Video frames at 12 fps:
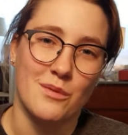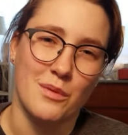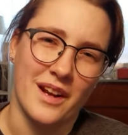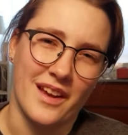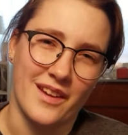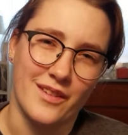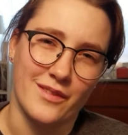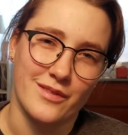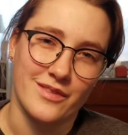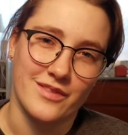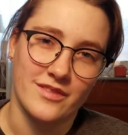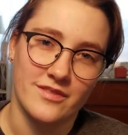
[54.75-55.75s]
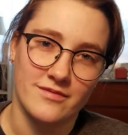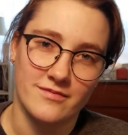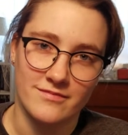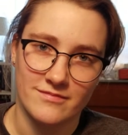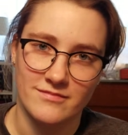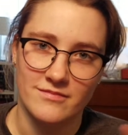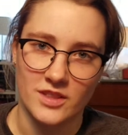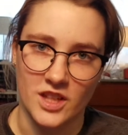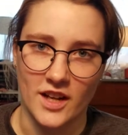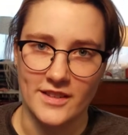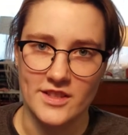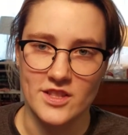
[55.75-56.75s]
what I've
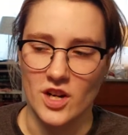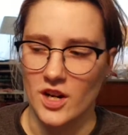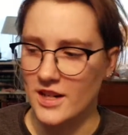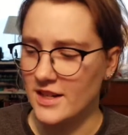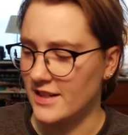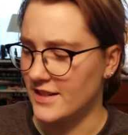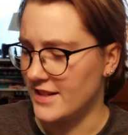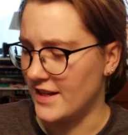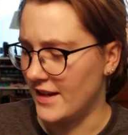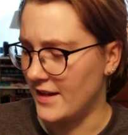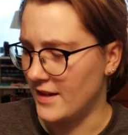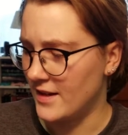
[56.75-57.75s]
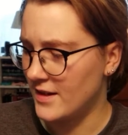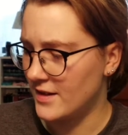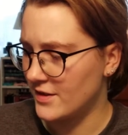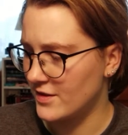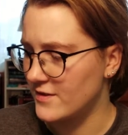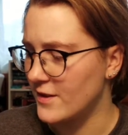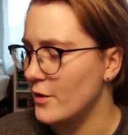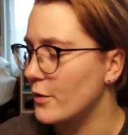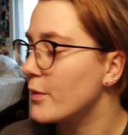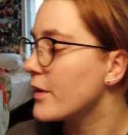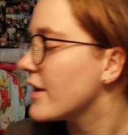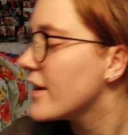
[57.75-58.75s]
gotten started and done.
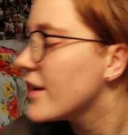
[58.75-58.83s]
So